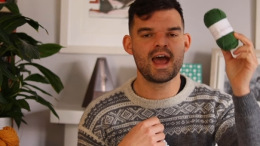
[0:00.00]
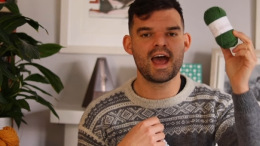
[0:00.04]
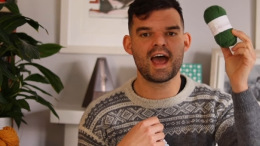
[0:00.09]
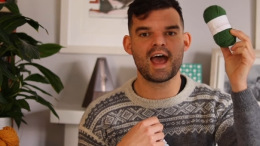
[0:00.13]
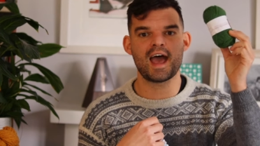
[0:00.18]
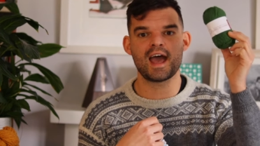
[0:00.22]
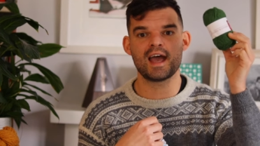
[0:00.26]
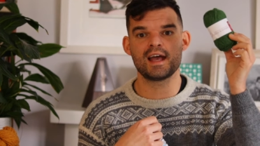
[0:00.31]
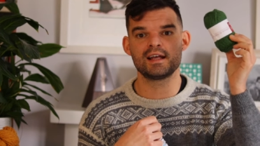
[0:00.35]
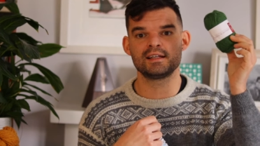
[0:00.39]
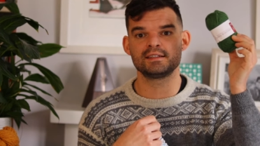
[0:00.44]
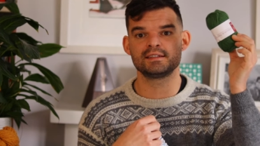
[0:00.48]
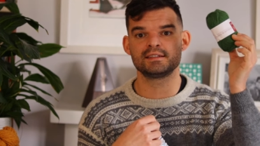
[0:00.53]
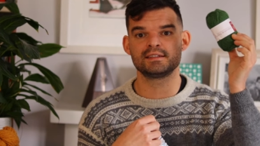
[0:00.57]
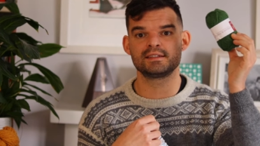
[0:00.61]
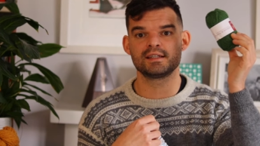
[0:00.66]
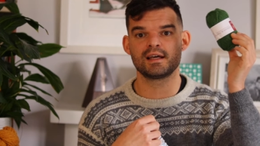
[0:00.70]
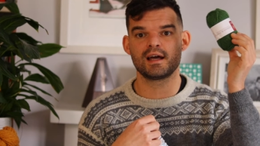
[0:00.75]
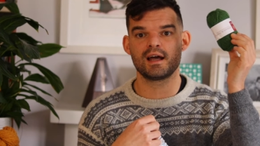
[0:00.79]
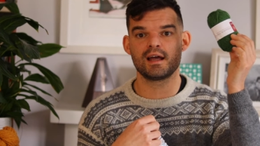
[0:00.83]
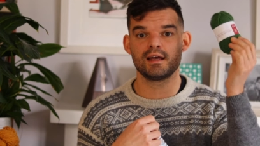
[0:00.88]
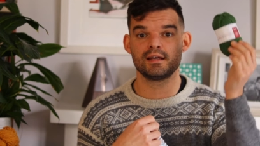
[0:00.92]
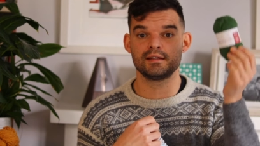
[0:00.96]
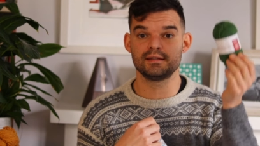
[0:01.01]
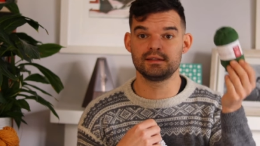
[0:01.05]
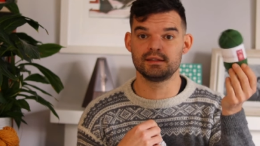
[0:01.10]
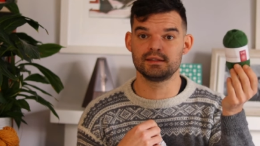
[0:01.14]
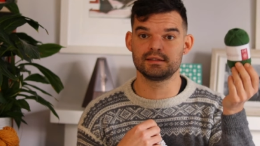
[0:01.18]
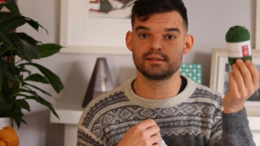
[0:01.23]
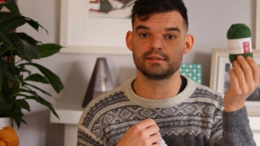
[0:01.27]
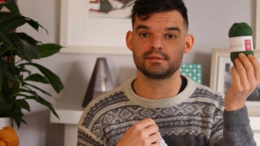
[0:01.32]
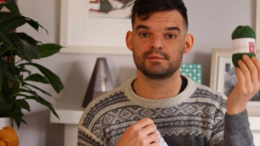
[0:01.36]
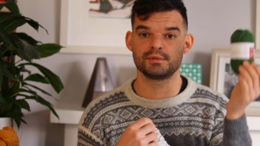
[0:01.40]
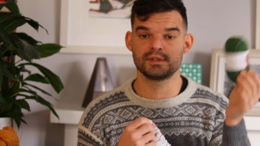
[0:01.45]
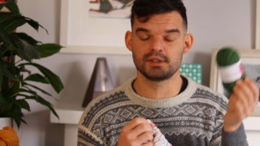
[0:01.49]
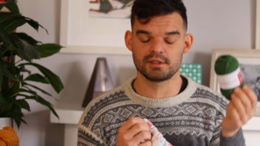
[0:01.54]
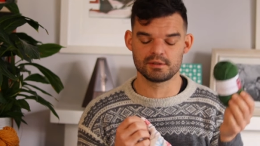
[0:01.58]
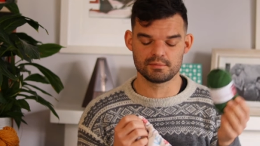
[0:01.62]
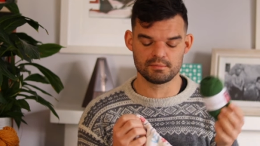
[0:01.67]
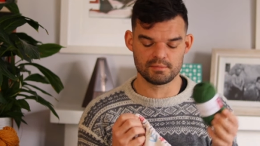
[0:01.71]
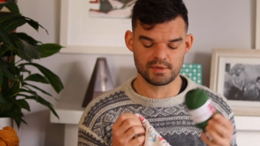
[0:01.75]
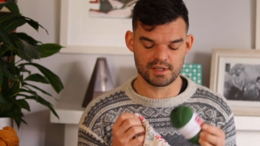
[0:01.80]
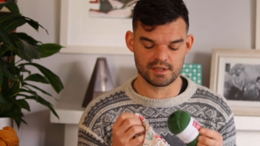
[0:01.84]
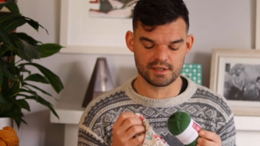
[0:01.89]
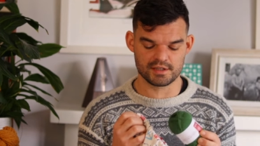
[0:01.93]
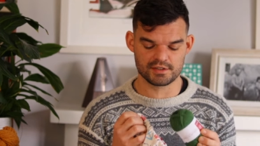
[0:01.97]
and this will
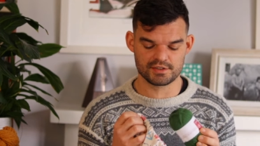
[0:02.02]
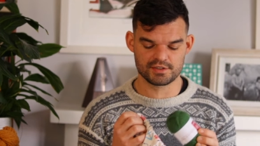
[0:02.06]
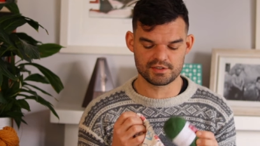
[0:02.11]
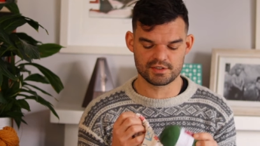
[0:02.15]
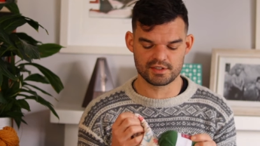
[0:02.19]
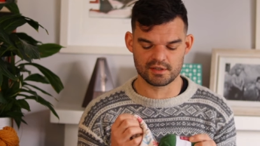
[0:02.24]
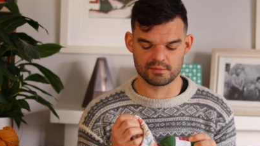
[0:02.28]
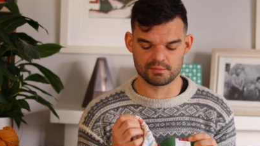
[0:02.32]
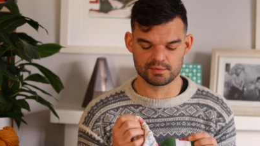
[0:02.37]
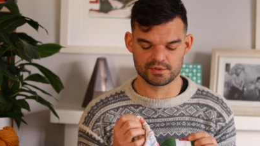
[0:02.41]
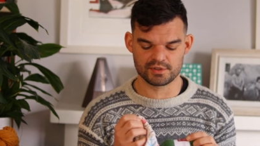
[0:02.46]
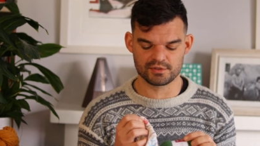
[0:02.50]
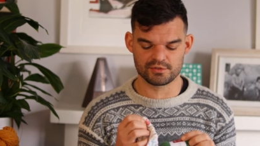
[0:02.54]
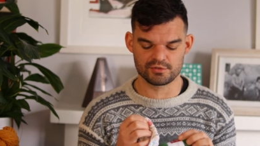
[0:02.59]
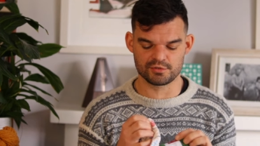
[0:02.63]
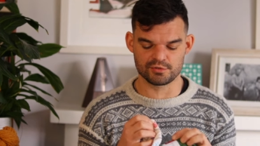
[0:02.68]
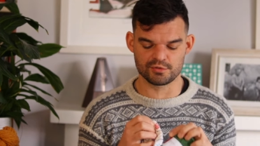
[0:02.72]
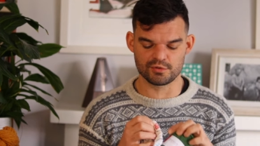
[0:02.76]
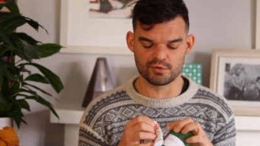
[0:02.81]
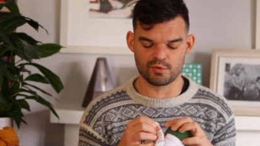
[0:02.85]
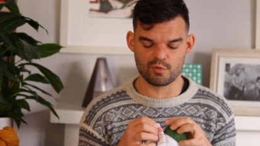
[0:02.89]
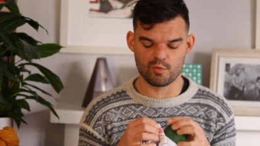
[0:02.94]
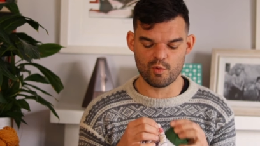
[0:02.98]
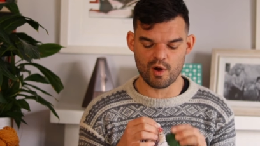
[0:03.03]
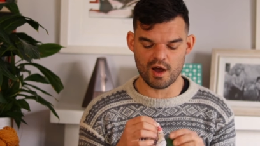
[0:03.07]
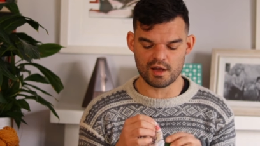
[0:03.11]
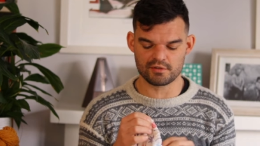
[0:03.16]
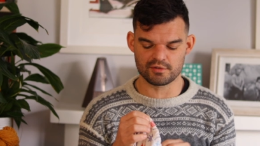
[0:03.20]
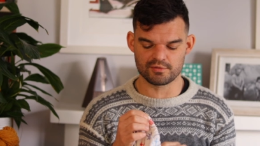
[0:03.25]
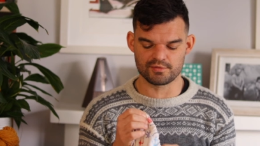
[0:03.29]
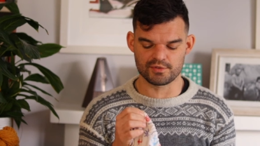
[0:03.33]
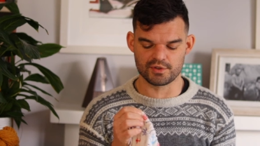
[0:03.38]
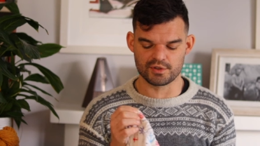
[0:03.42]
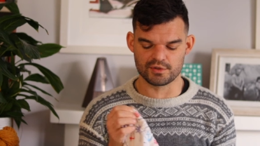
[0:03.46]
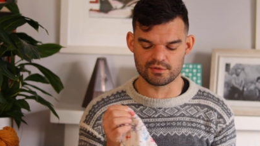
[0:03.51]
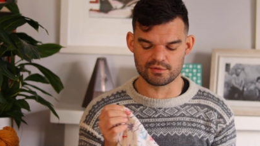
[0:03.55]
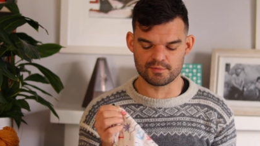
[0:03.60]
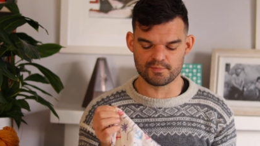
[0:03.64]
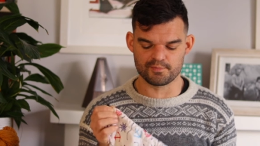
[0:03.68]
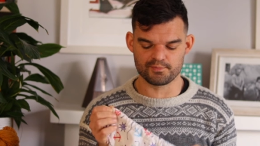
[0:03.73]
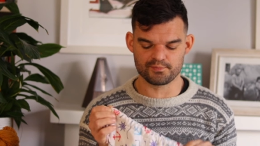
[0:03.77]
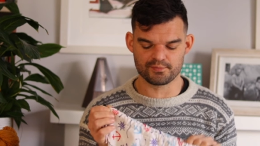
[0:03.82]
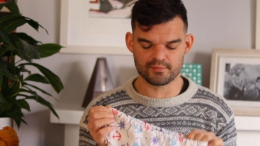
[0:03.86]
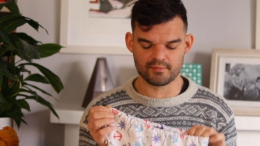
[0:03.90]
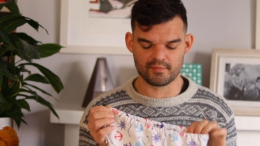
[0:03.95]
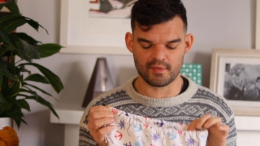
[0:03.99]
be shipped to one of you
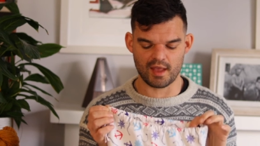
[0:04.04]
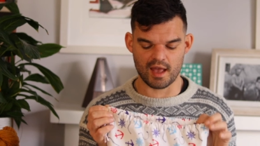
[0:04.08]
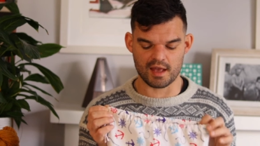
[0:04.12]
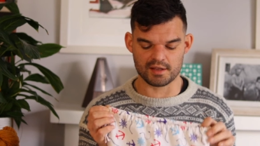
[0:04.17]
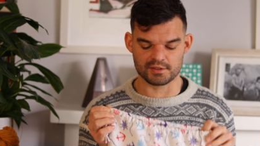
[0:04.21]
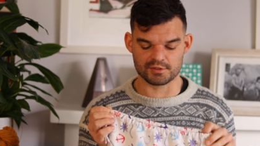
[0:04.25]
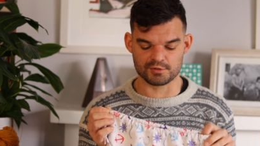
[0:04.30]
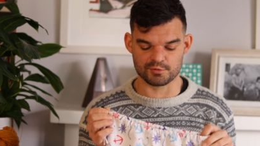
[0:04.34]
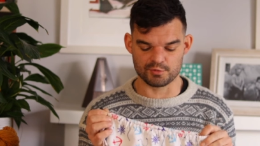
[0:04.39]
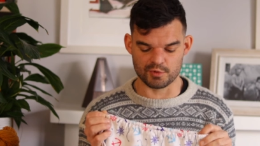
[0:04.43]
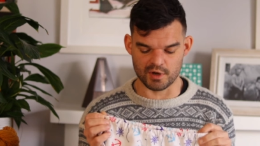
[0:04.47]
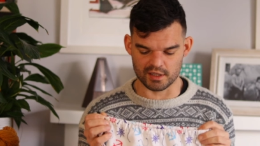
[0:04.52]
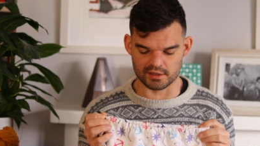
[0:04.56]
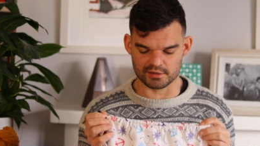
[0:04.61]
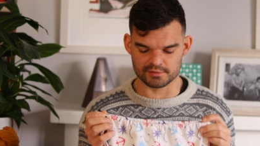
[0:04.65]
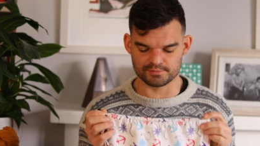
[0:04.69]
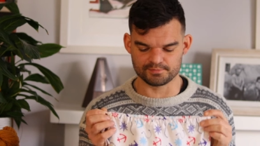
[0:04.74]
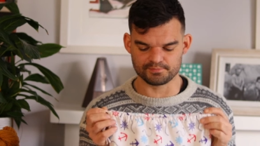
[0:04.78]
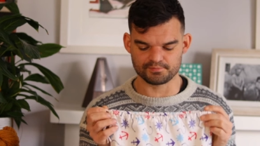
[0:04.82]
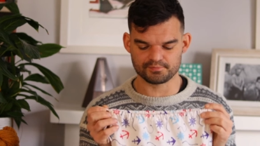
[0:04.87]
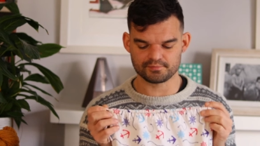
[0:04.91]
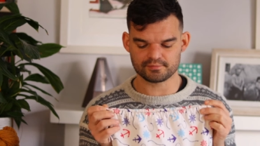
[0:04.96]
as well.